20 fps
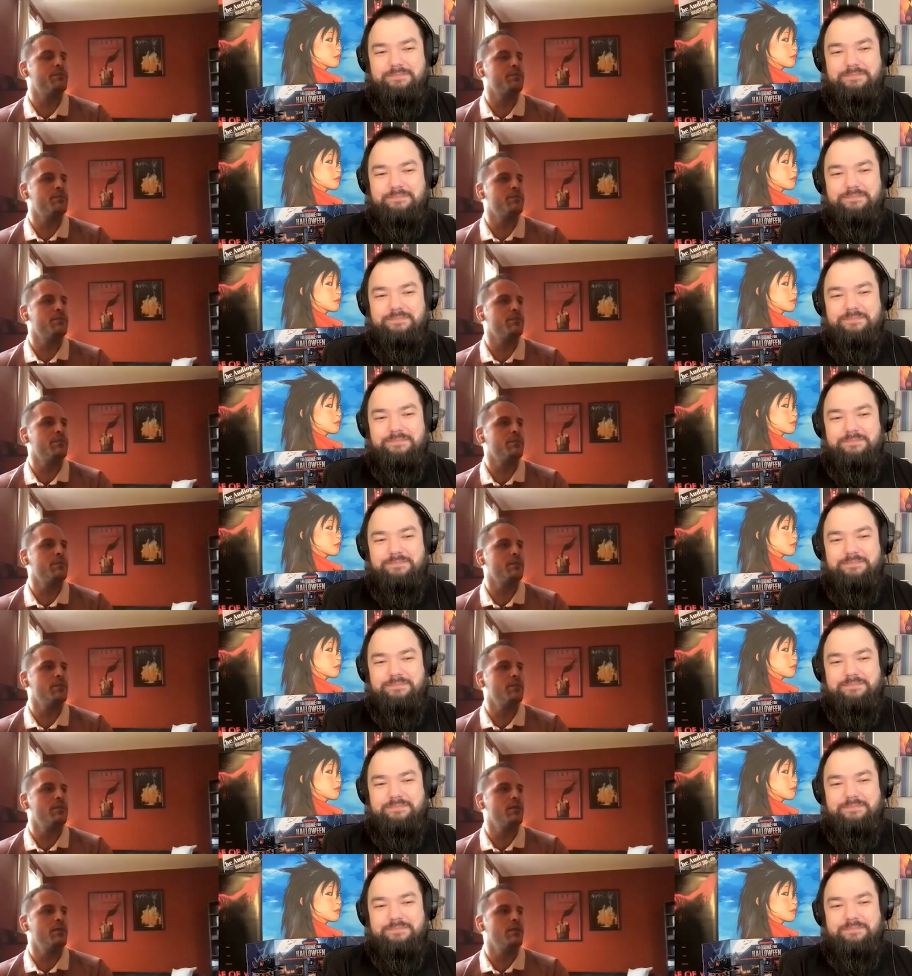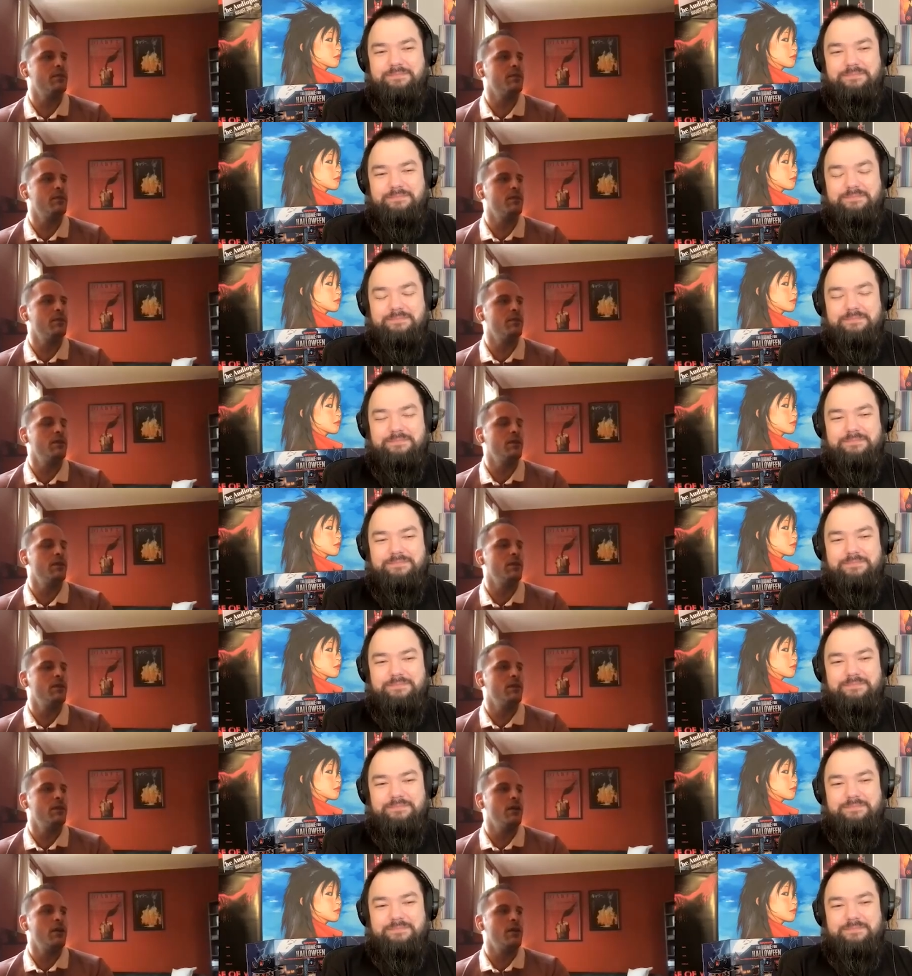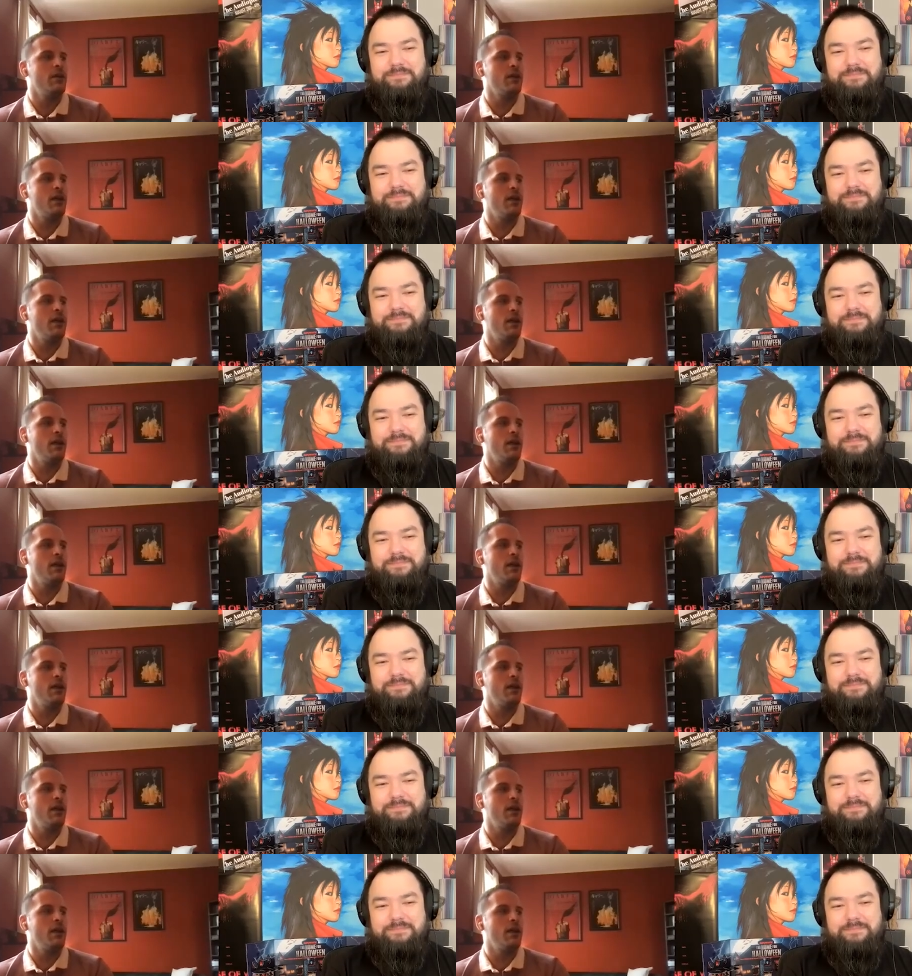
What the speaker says: [no speech]